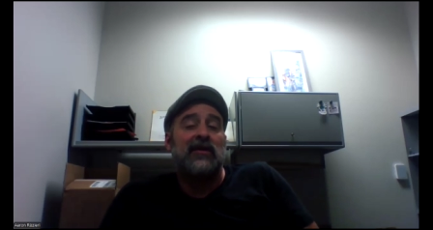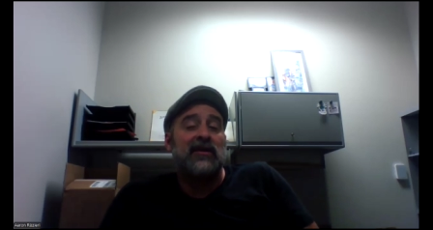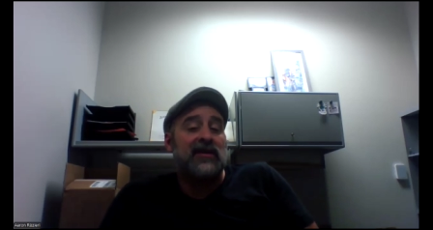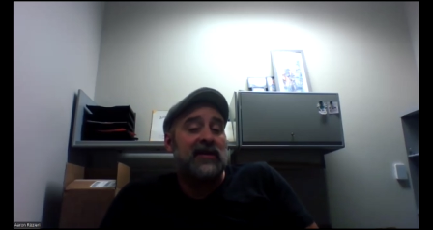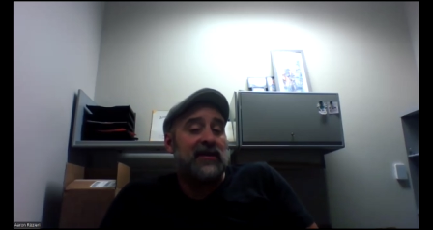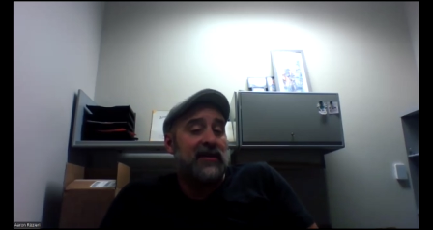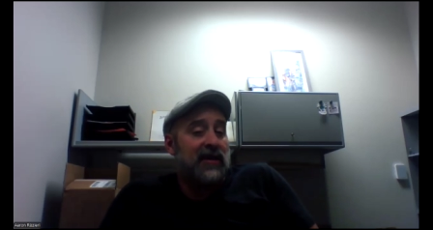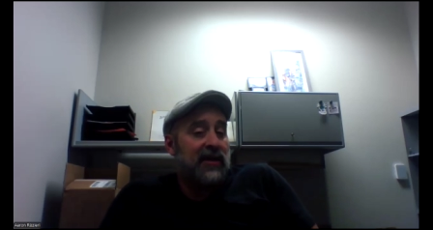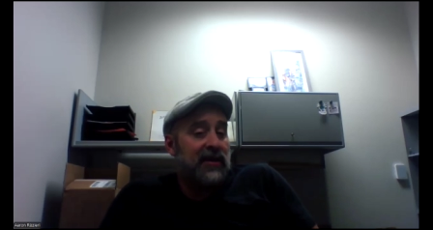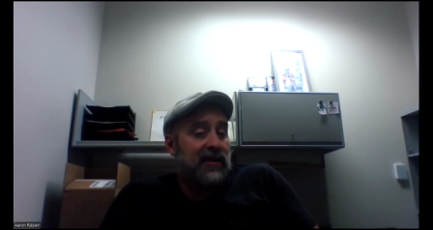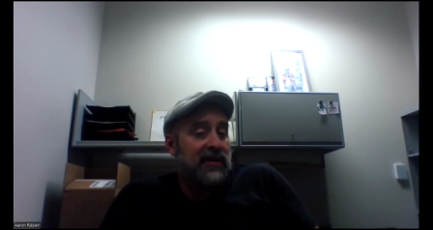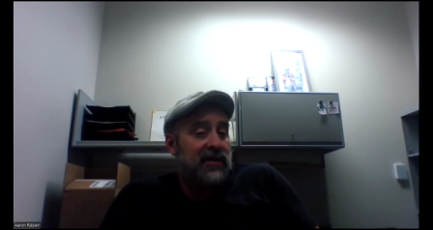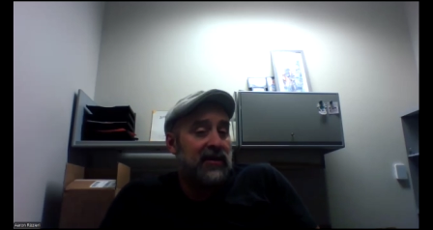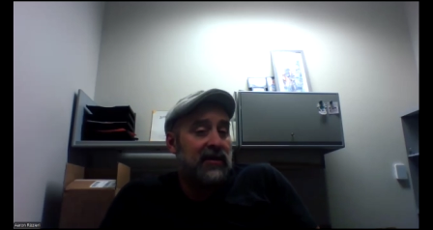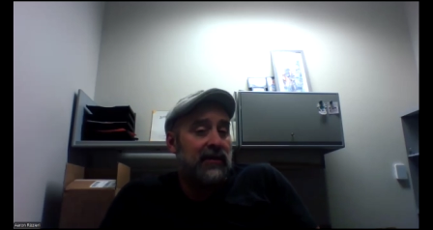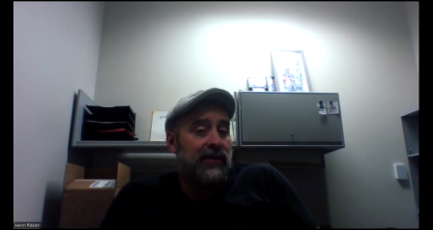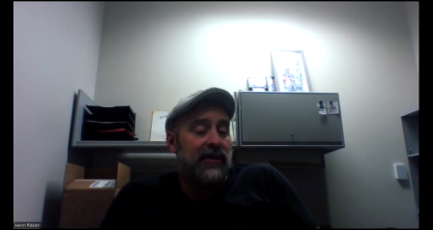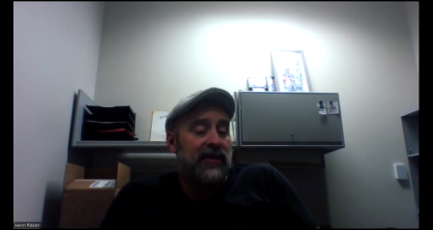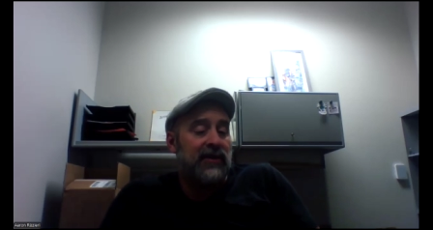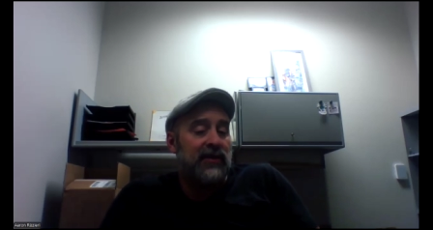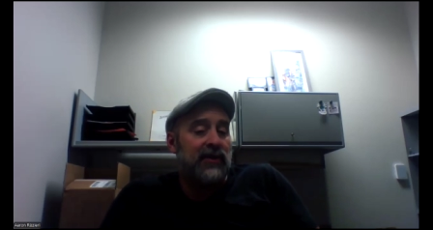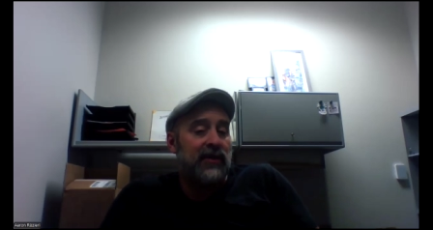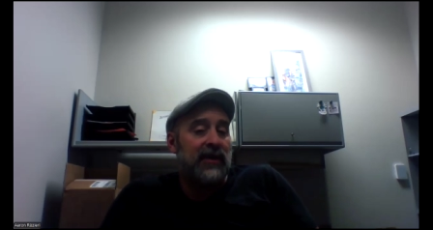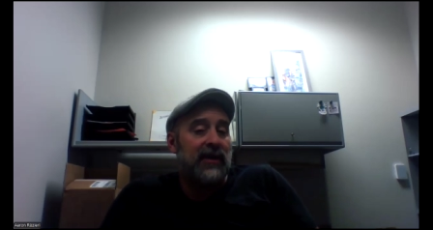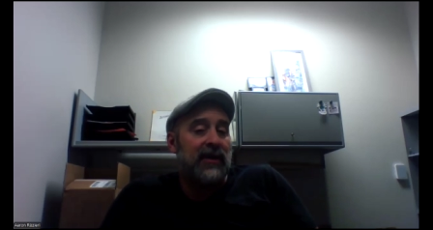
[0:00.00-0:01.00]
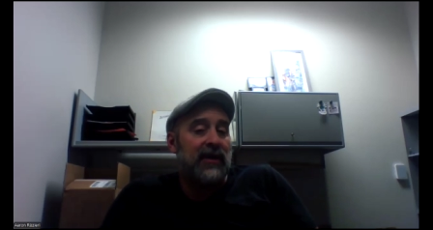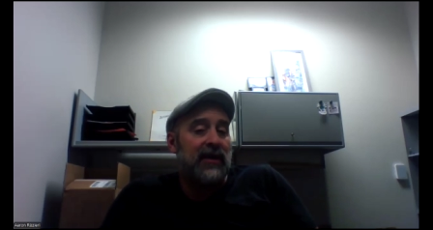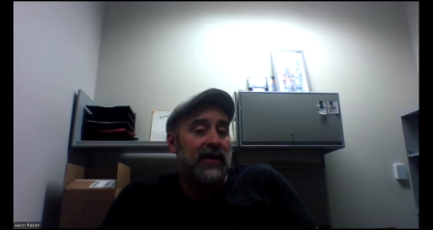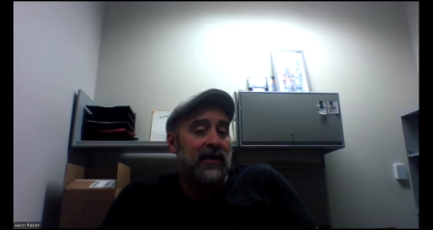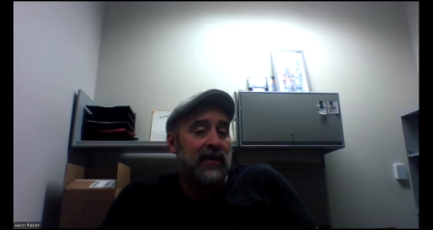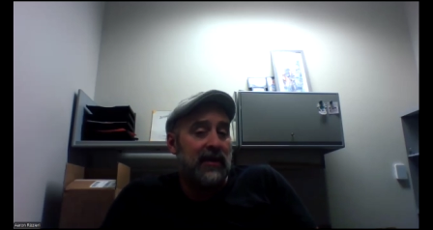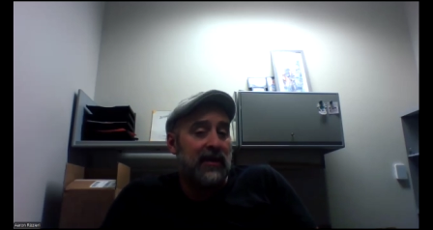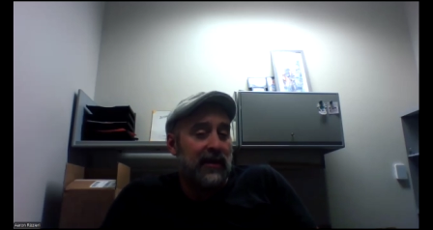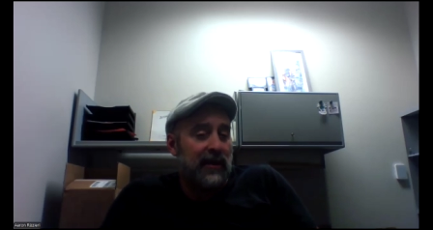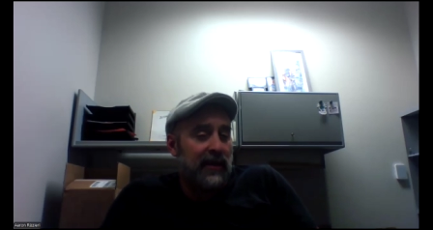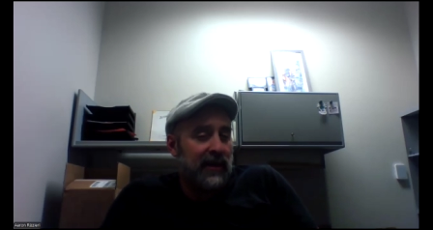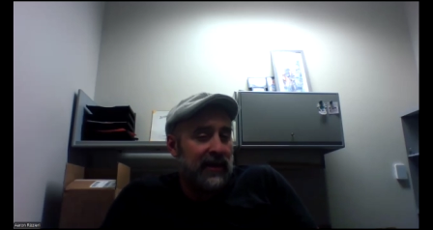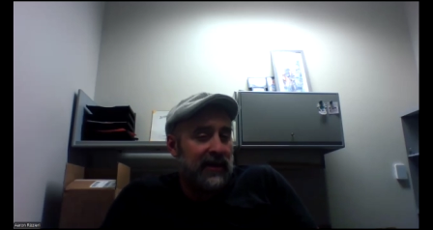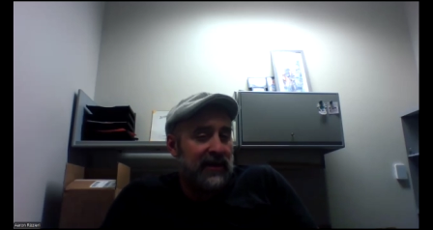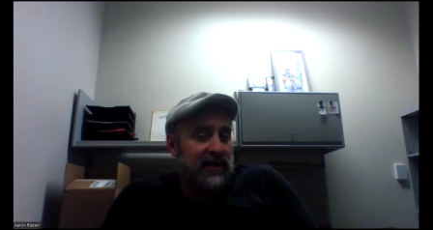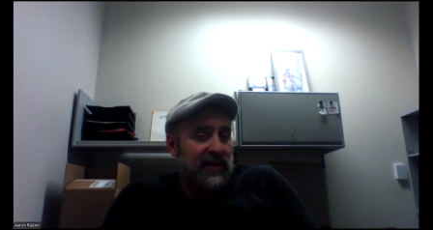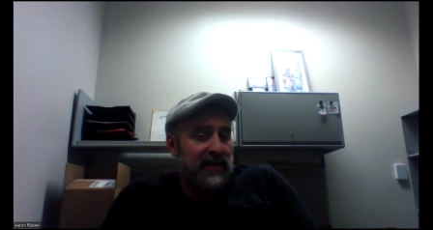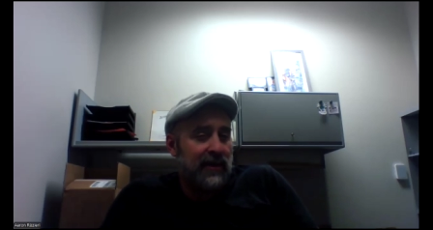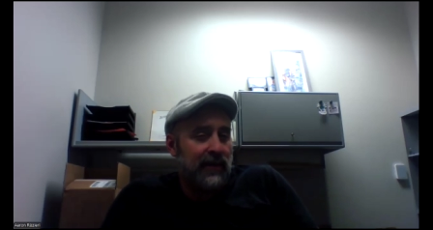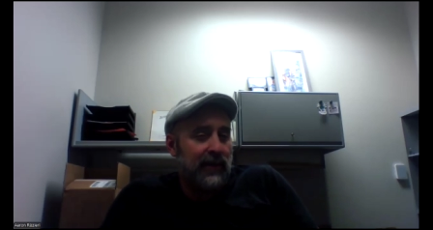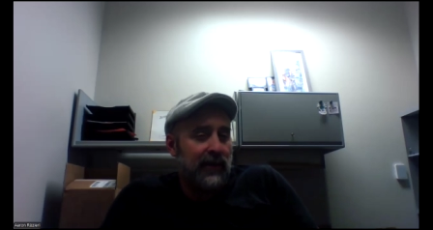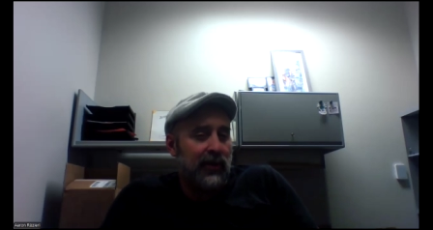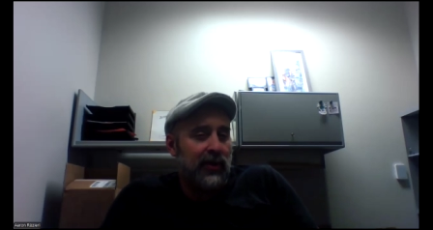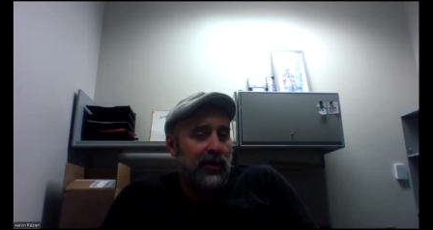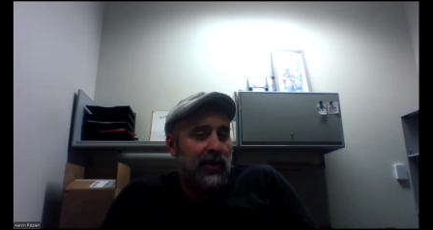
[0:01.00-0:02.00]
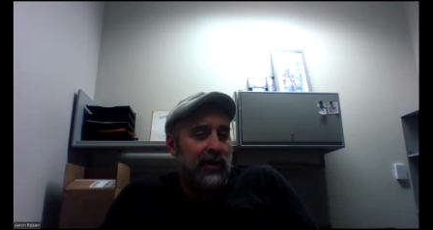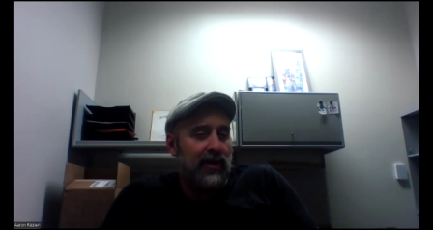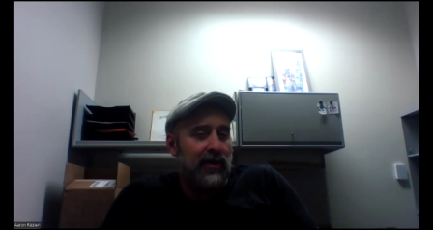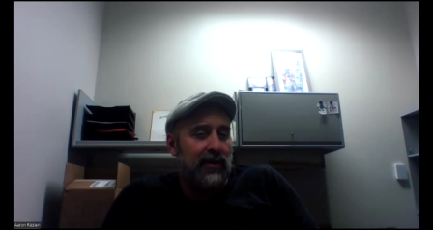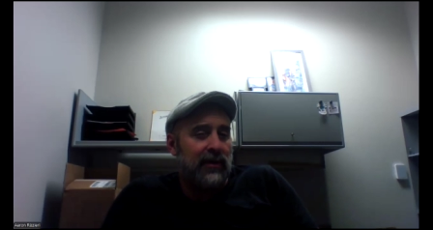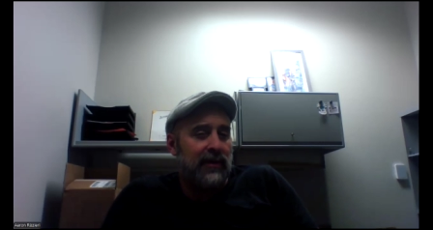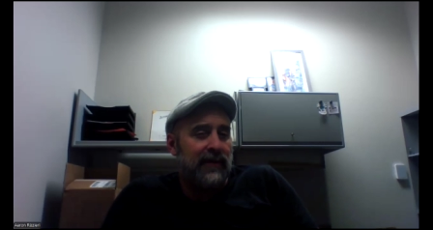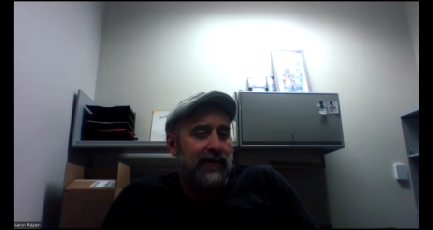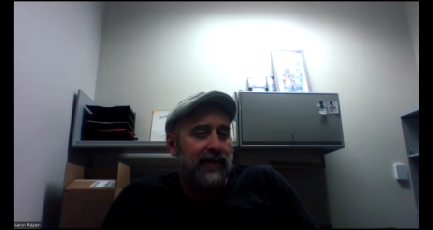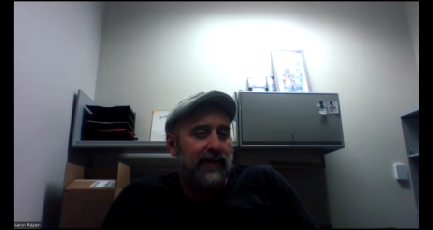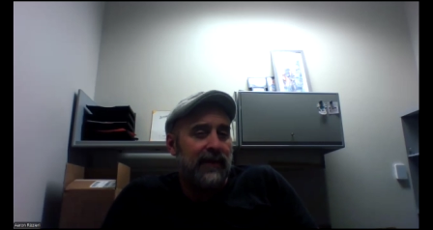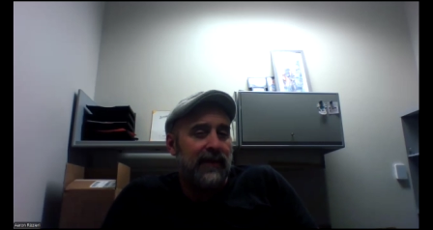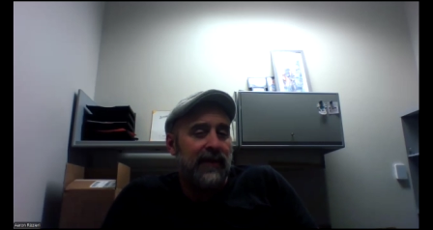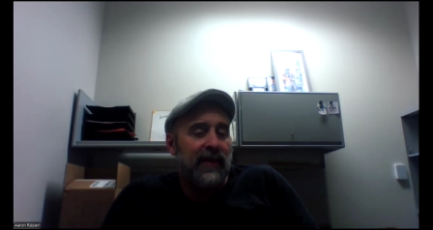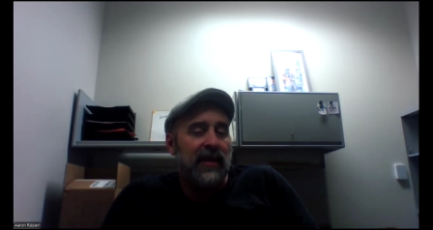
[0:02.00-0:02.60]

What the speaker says: distinction between killing someone